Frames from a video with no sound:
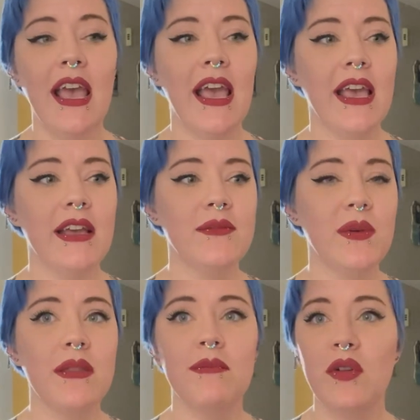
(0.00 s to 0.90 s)
and
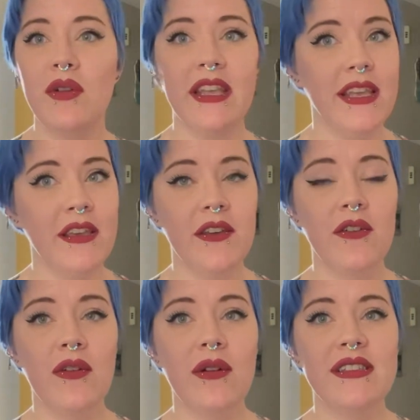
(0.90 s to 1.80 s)
with mood
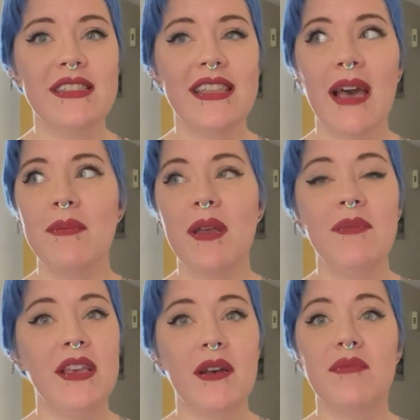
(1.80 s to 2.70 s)
incongruence, that might
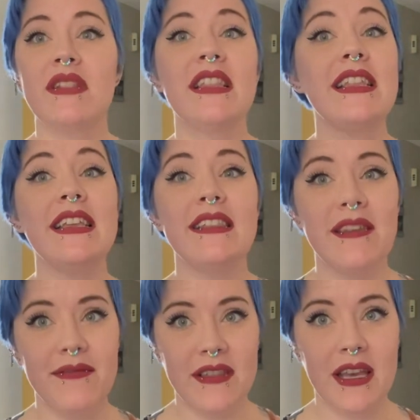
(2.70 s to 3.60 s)
be completely
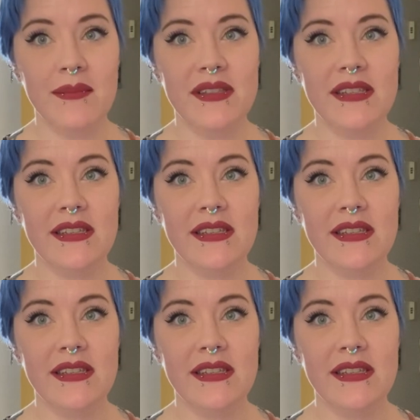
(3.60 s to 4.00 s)
flipped.